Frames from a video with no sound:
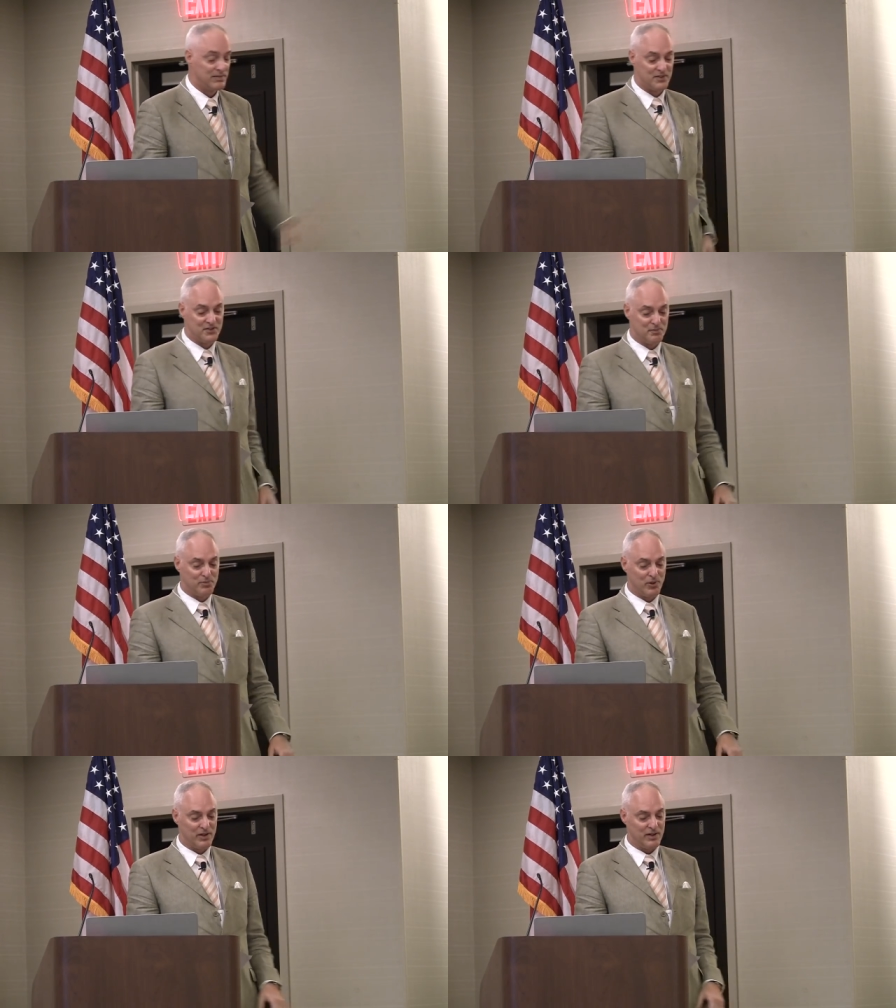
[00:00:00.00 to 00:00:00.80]
This is
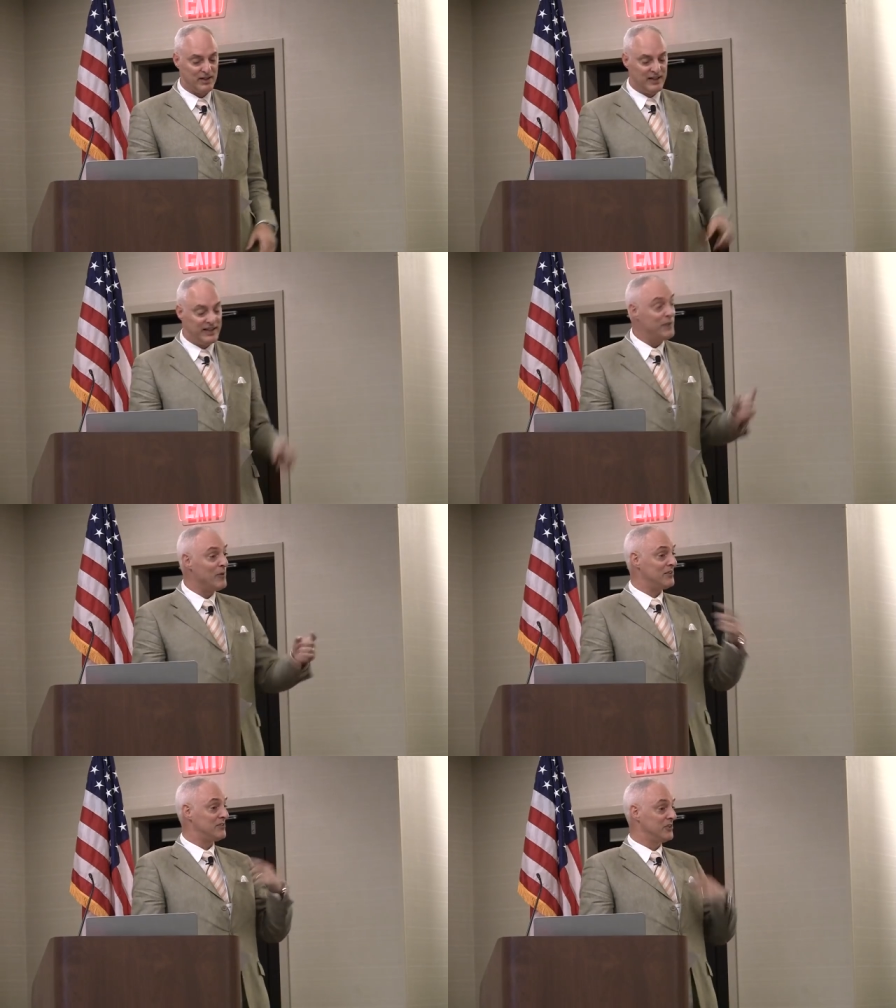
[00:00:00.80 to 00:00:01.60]
important. He
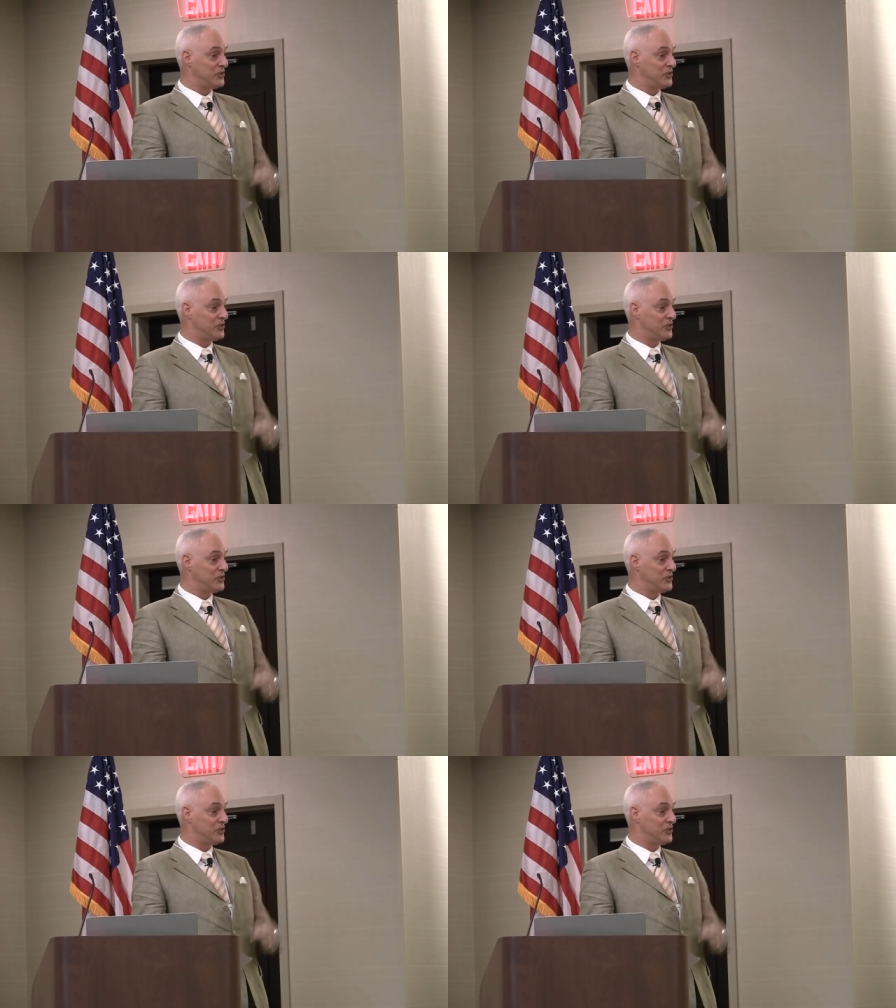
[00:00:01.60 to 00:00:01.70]
wants to